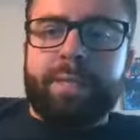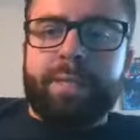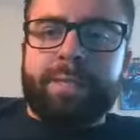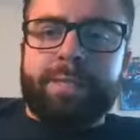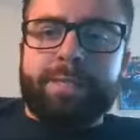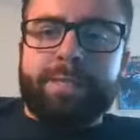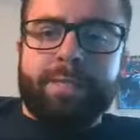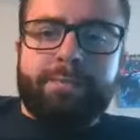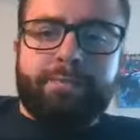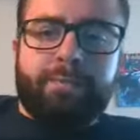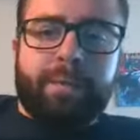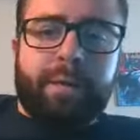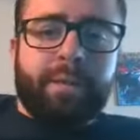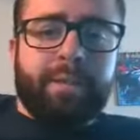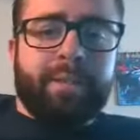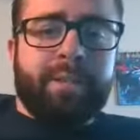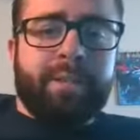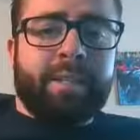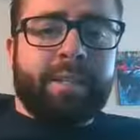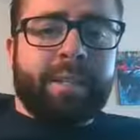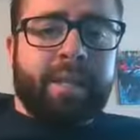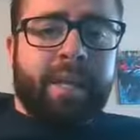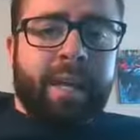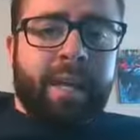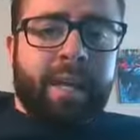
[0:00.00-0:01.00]
Um, other
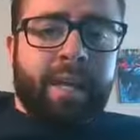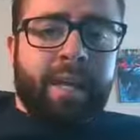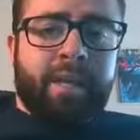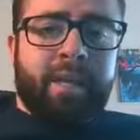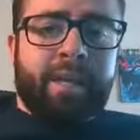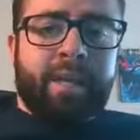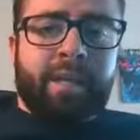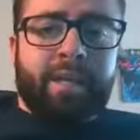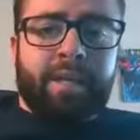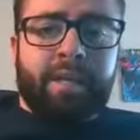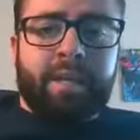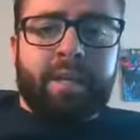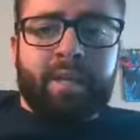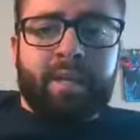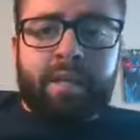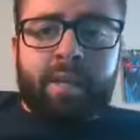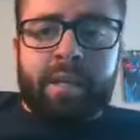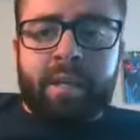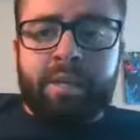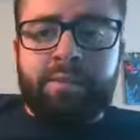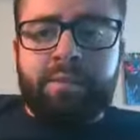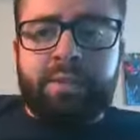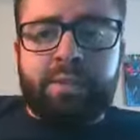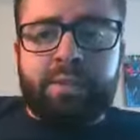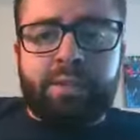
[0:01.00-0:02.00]
than that, uh, a
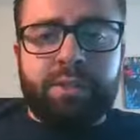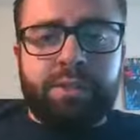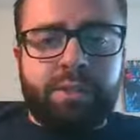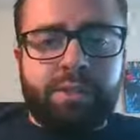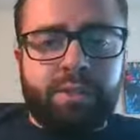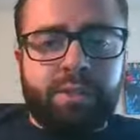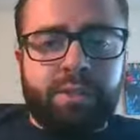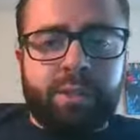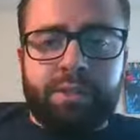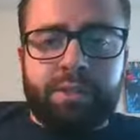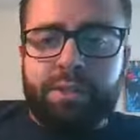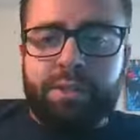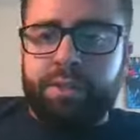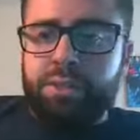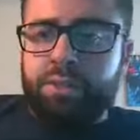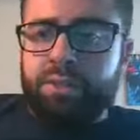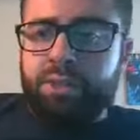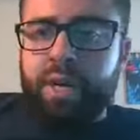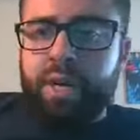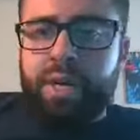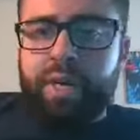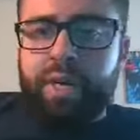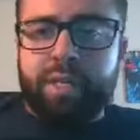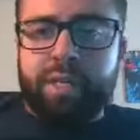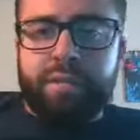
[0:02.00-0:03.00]
lot of it is is just
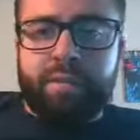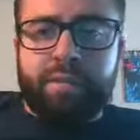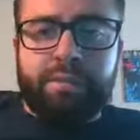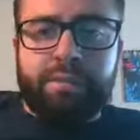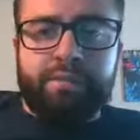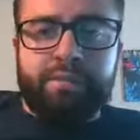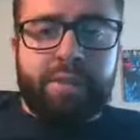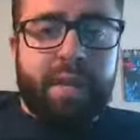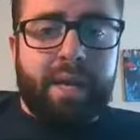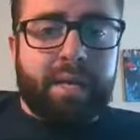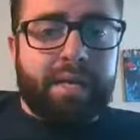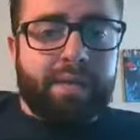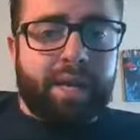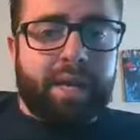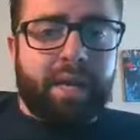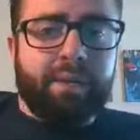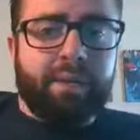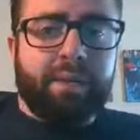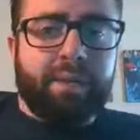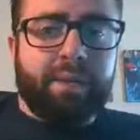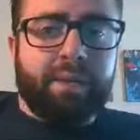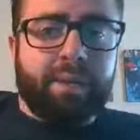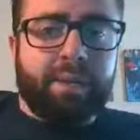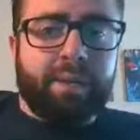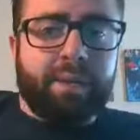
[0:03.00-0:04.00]
trying to maintain
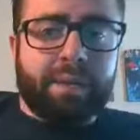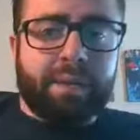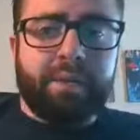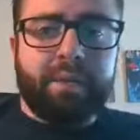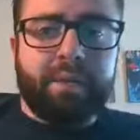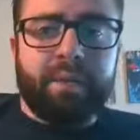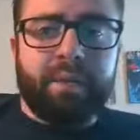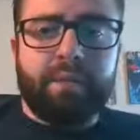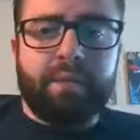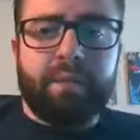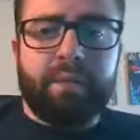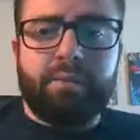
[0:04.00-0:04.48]
our gear,